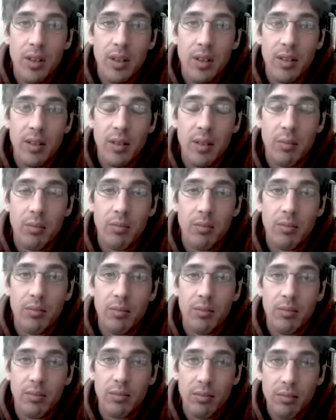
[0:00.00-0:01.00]
in
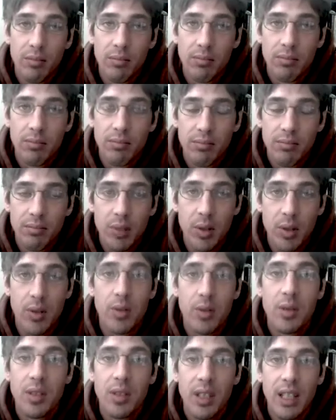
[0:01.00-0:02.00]

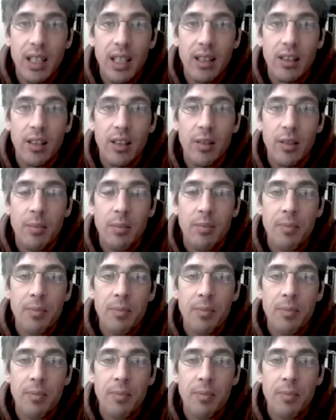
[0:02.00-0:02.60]
producing Hitler.